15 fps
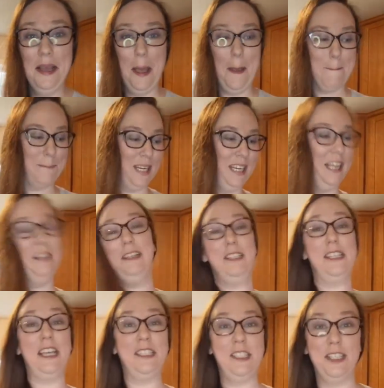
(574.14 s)
But now let's get
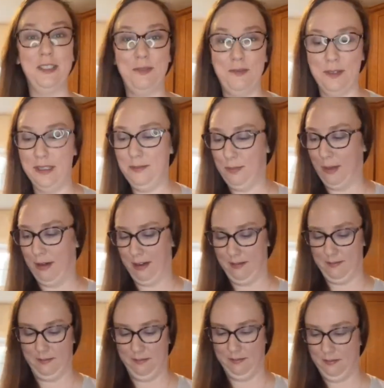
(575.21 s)
to the fun part.
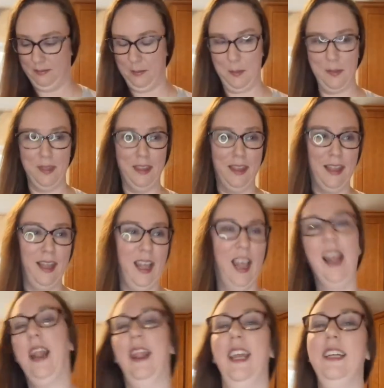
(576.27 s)

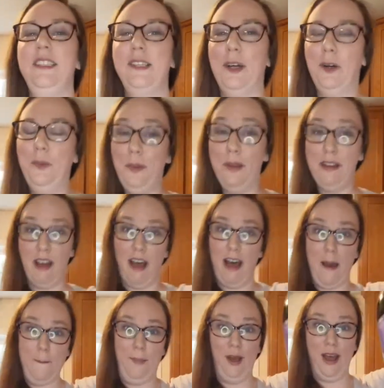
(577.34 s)
Let's open up
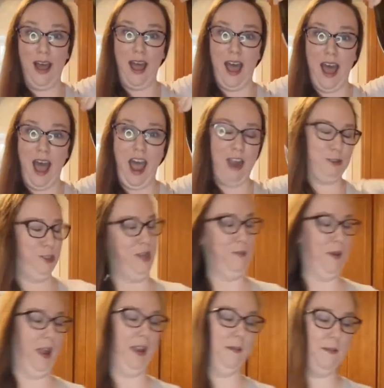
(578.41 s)
our
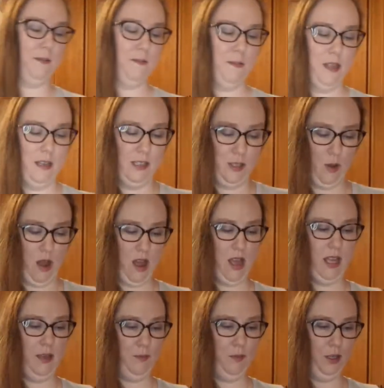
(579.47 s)
champagne. So I
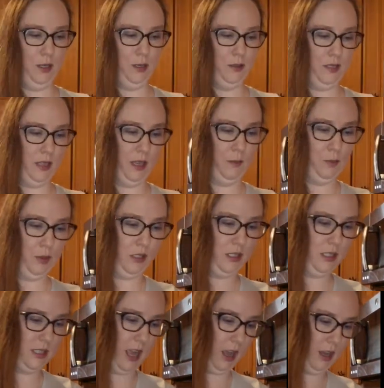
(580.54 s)
am using
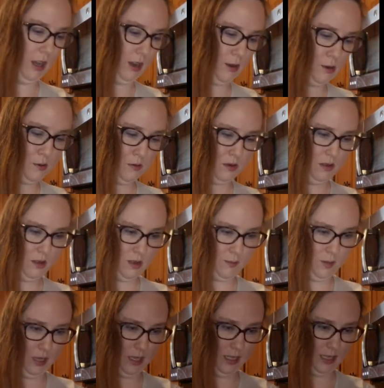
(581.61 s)
Prosecco
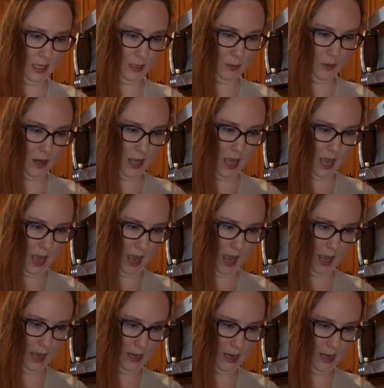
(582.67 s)
because that's what I
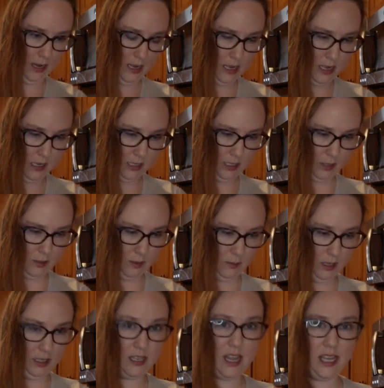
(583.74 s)
had. So something
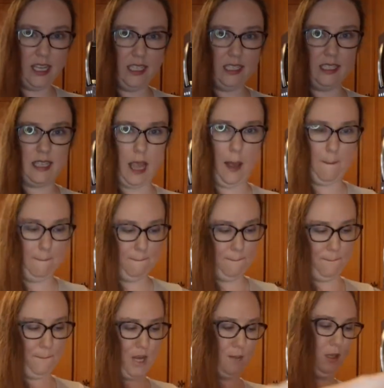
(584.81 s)
nice and
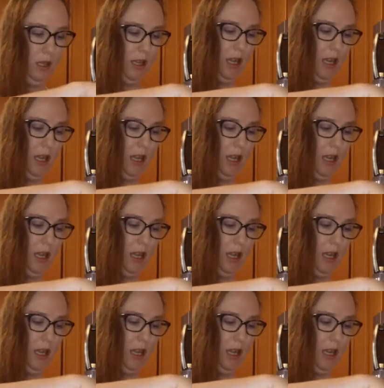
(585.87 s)
bubbly